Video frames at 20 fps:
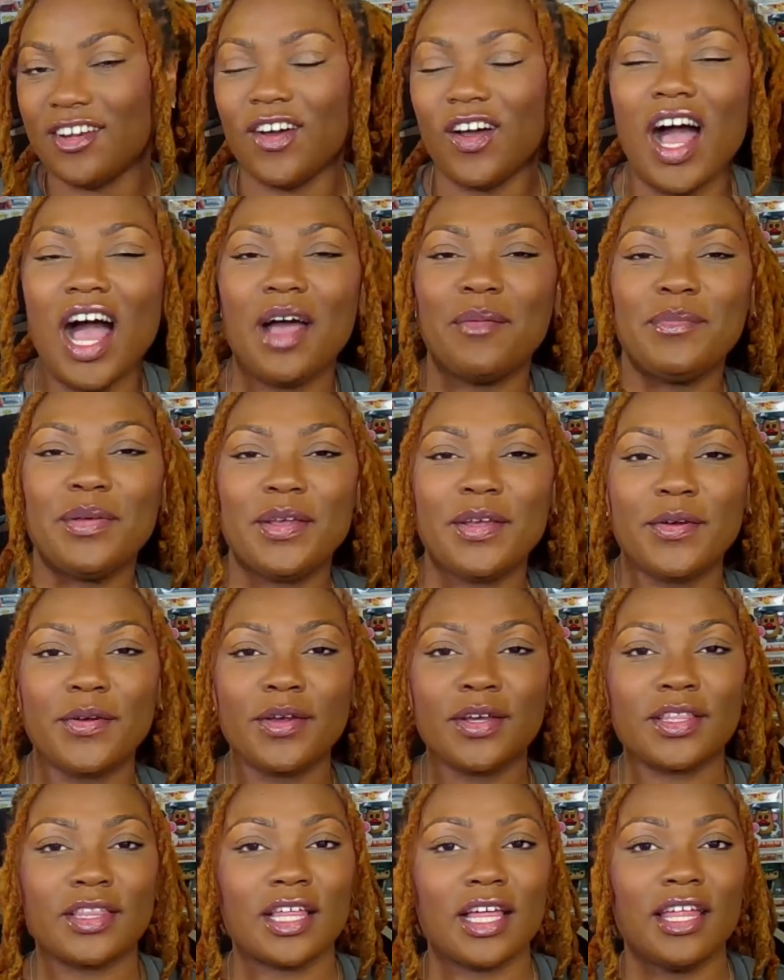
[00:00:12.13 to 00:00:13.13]
I'm here
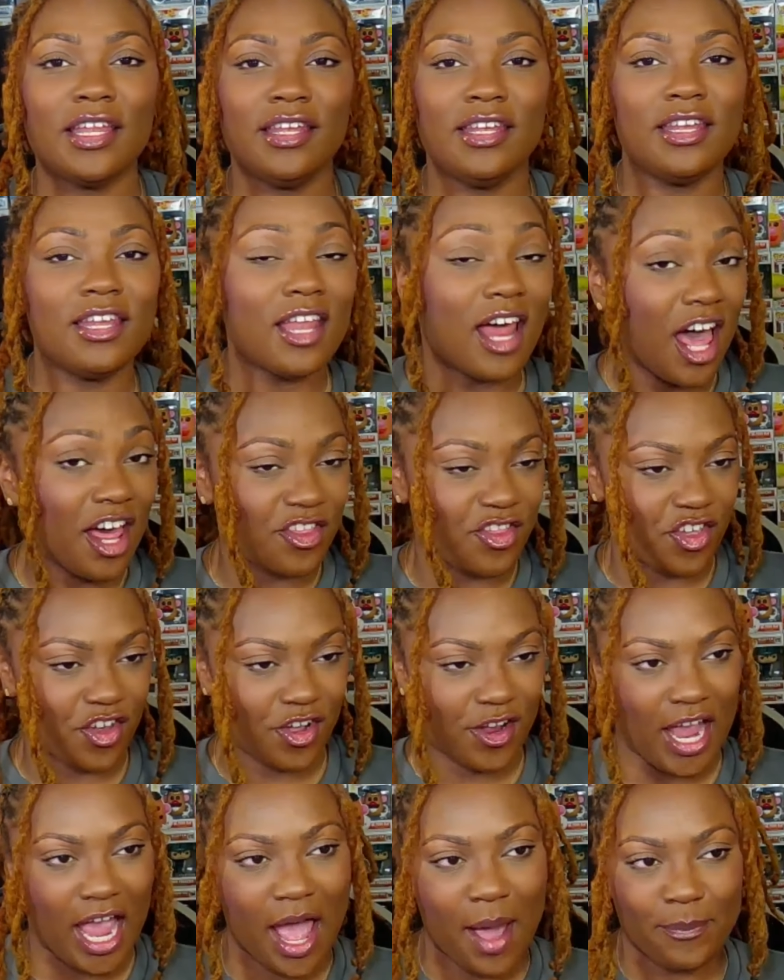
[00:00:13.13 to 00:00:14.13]
with another
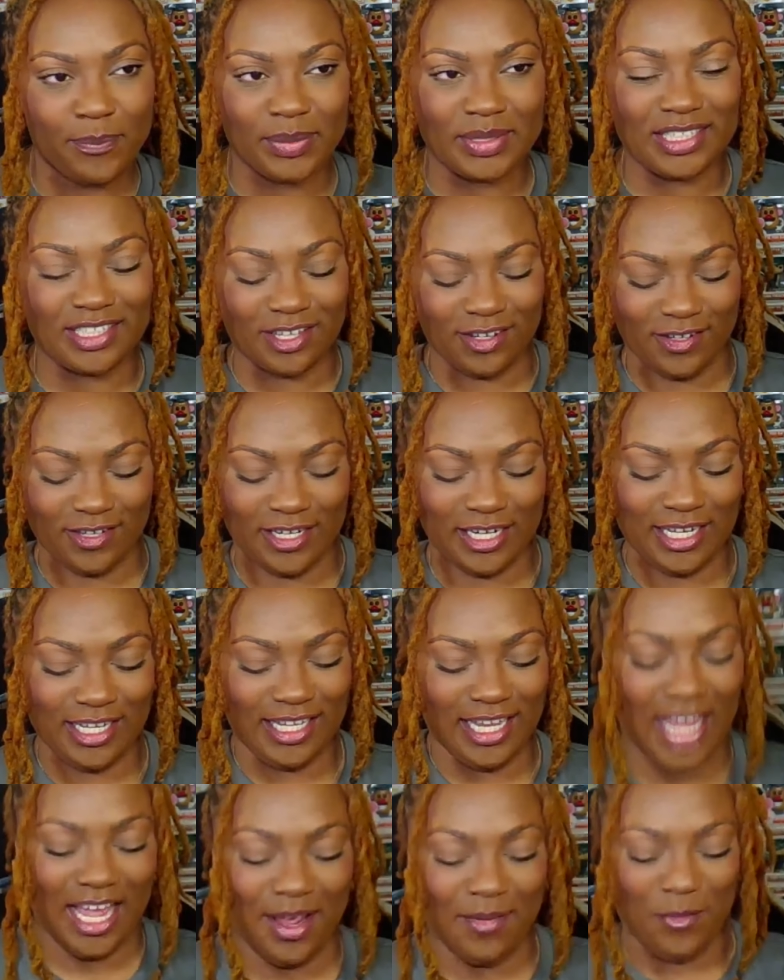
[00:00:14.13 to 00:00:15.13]
episode of
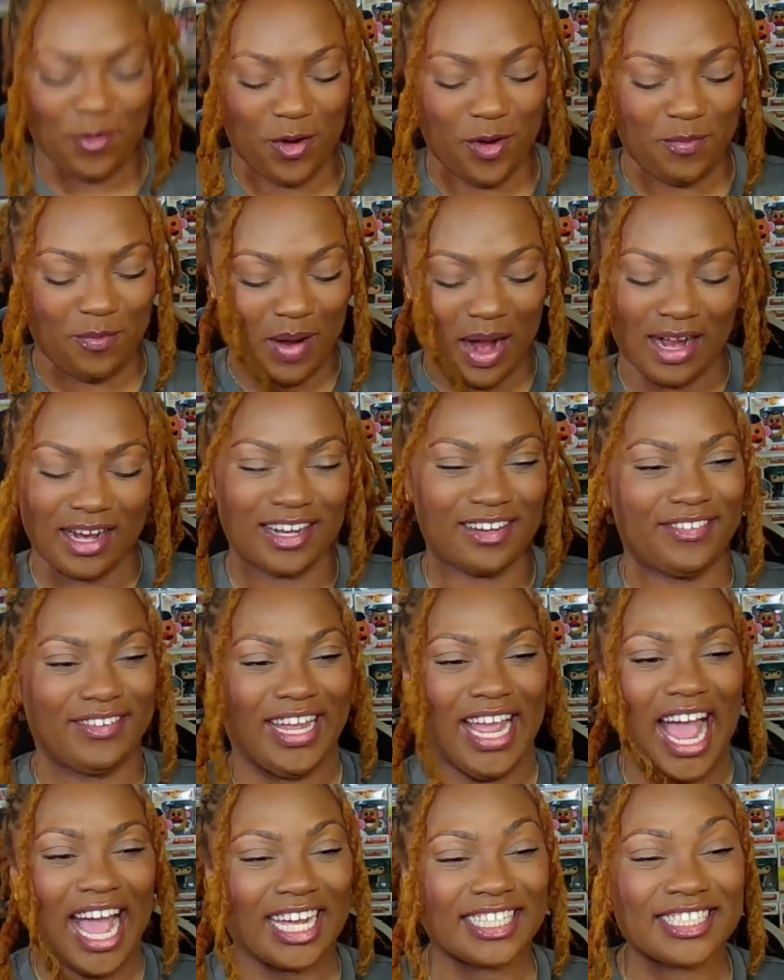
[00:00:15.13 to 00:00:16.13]
Claymore Manga
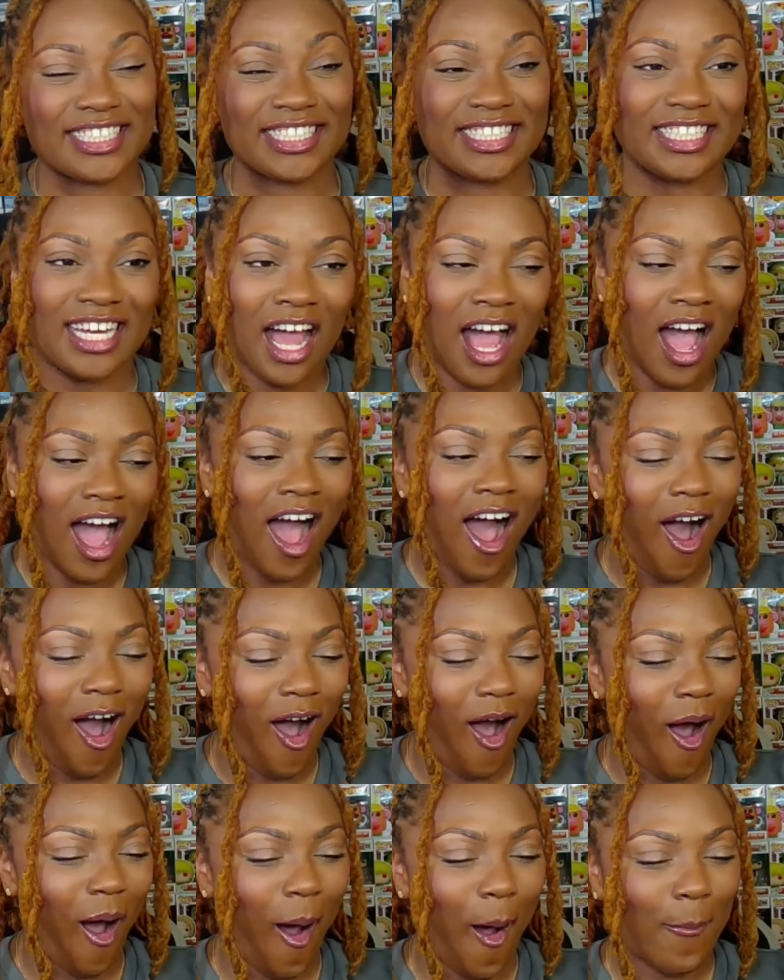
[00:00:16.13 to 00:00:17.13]
reaction.
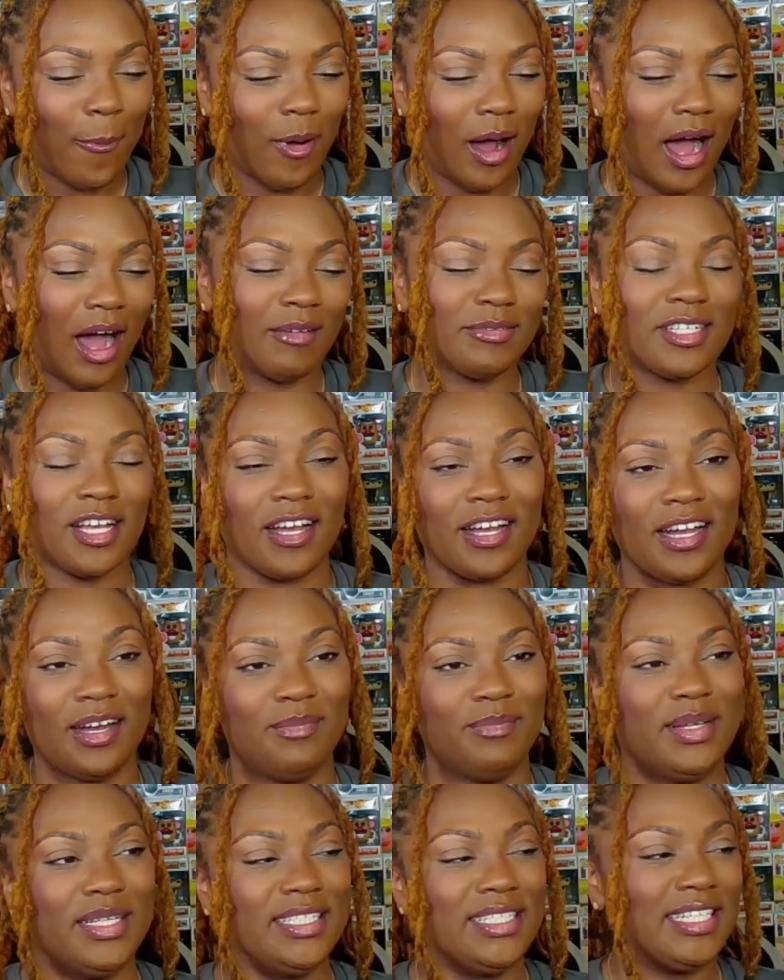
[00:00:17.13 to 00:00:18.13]
I'm sorry I'm
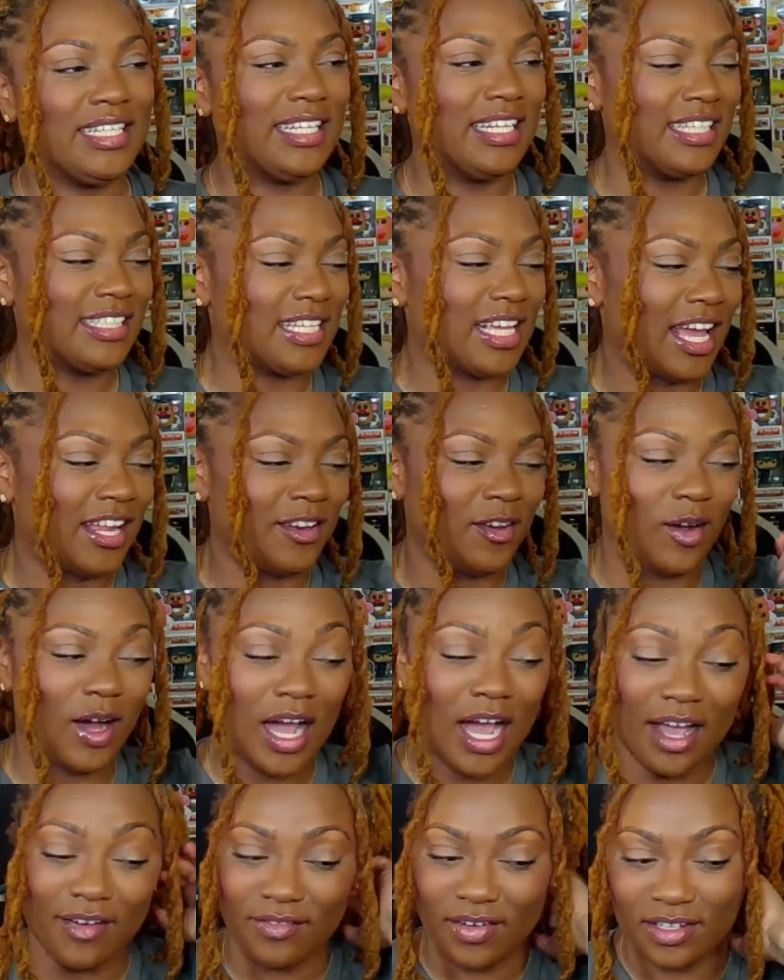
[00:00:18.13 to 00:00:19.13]
binging this. I know I
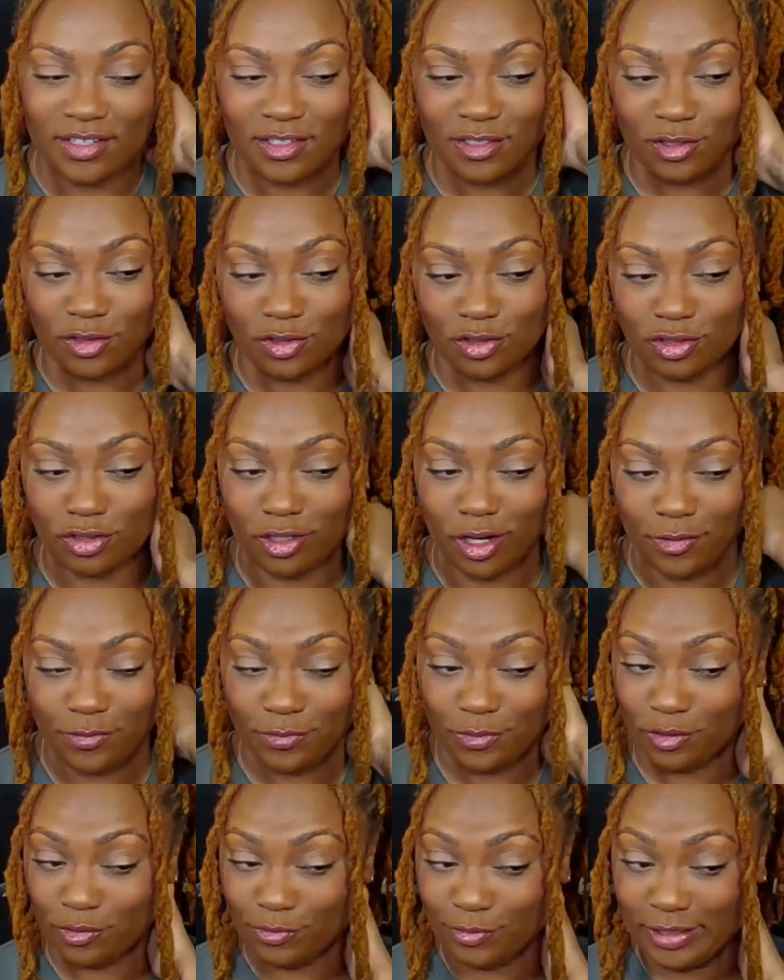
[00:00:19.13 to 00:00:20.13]
have other stuff
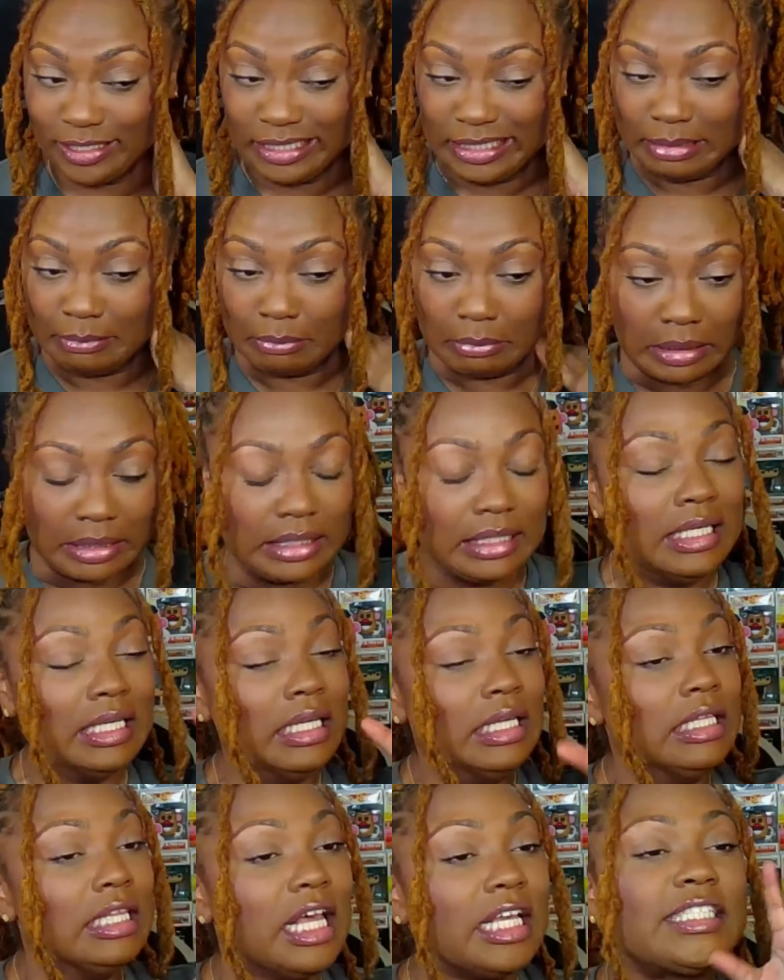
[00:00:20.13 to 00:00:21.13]
to read, but
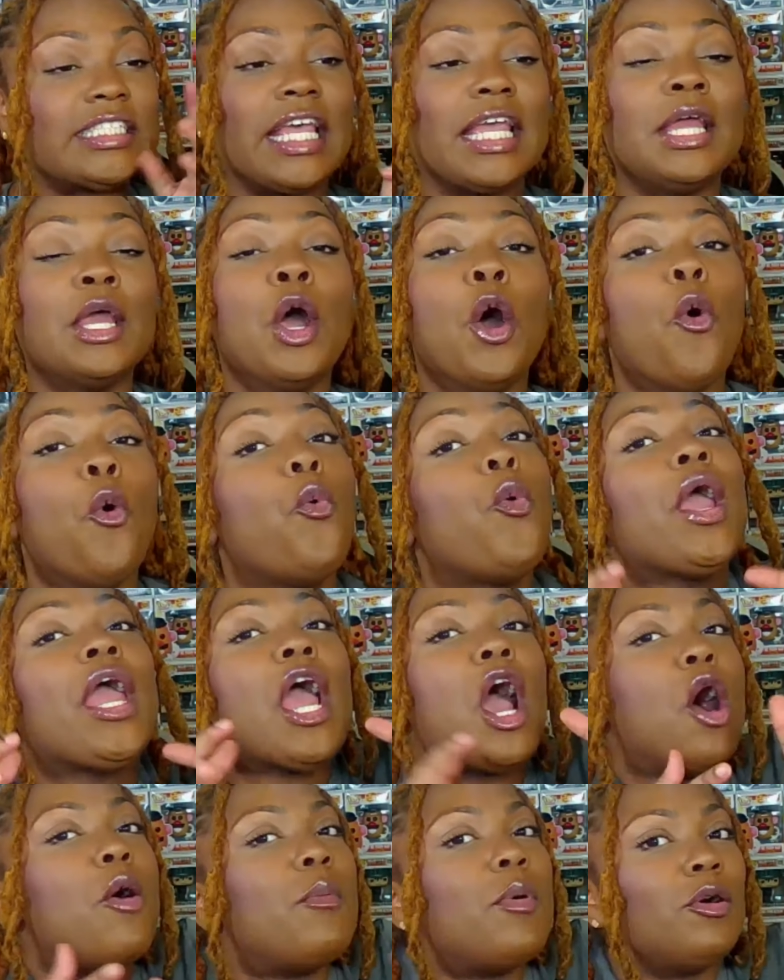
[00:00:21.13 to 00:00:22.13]
listen, we
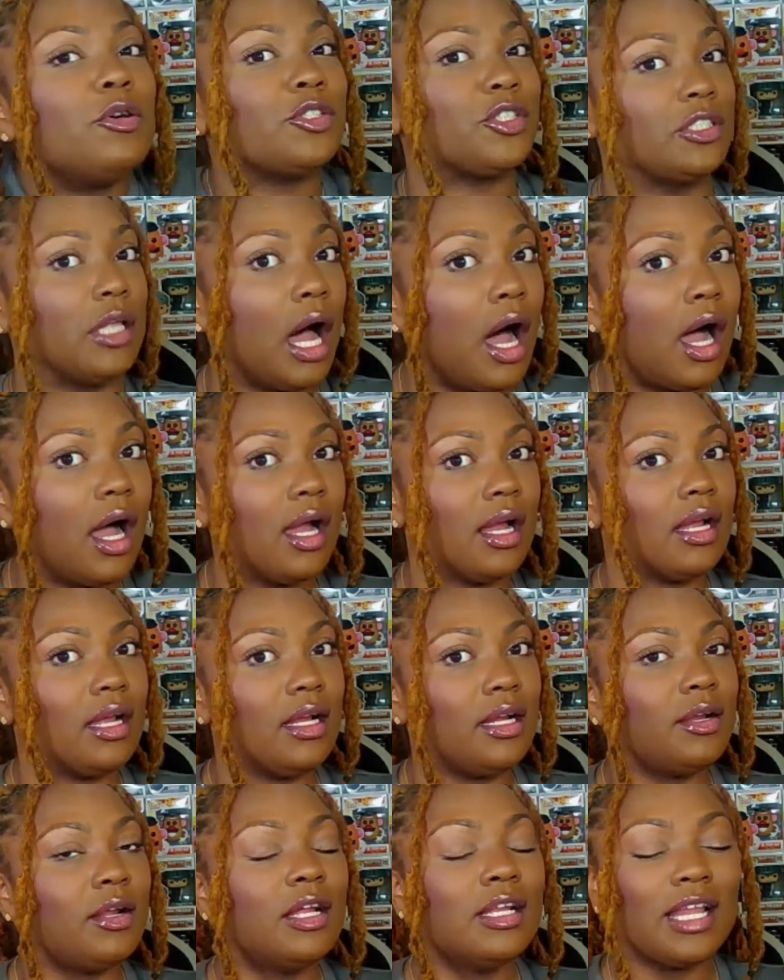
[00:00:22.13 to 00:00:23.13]
almost
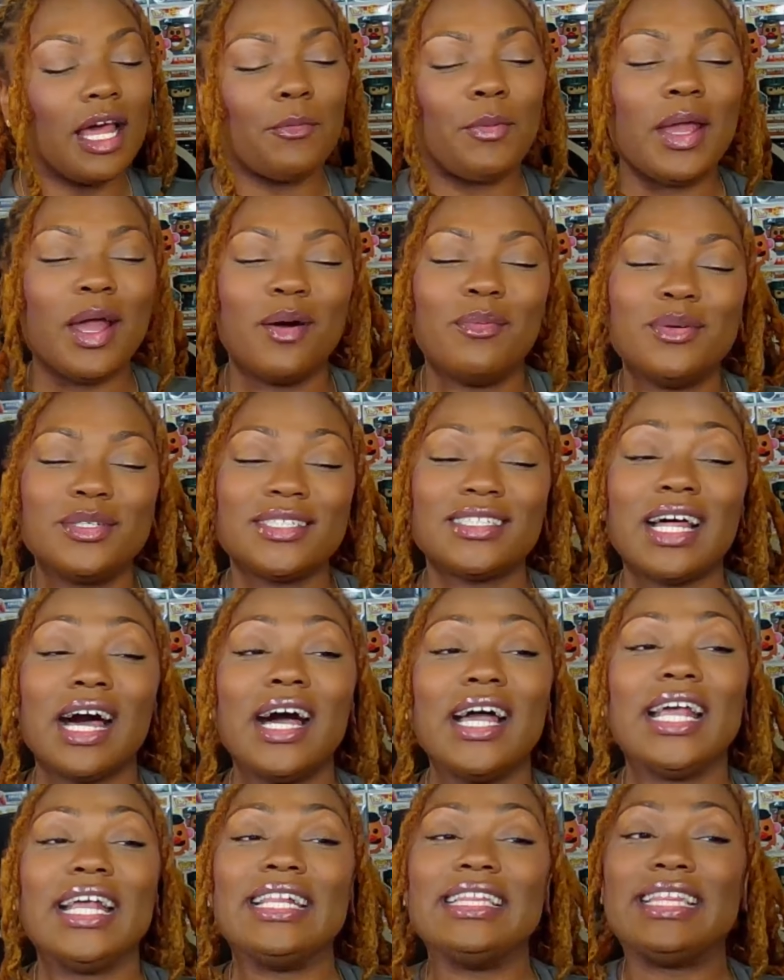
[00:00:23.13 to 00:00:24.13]
done. Like, we almost
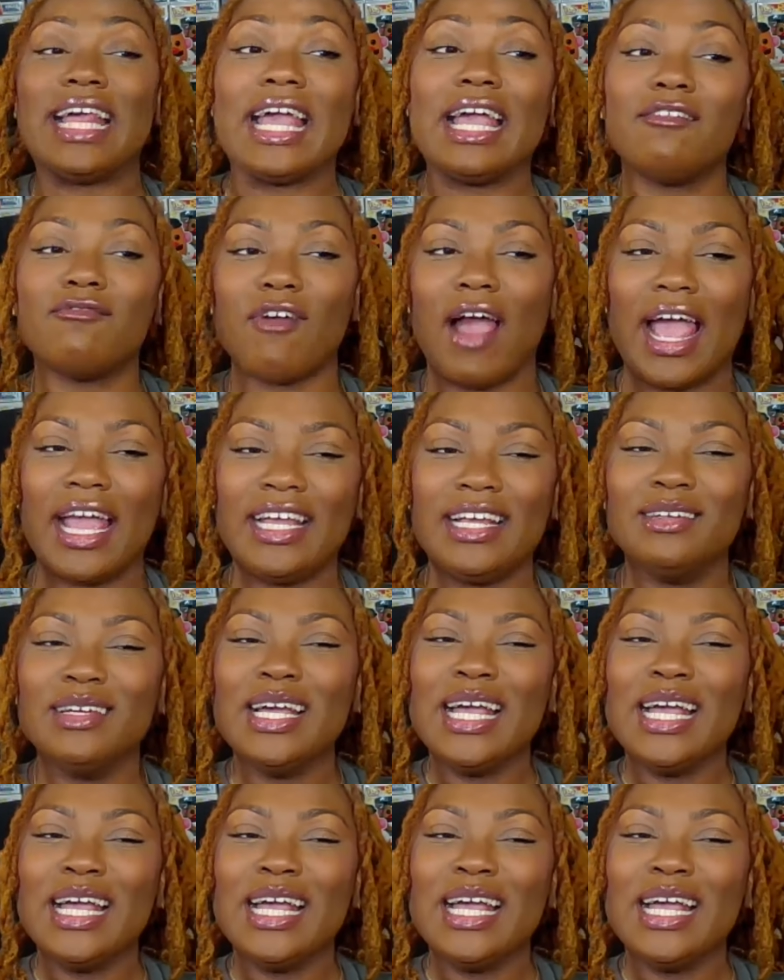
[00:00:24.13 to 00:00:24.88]
done, and damn right.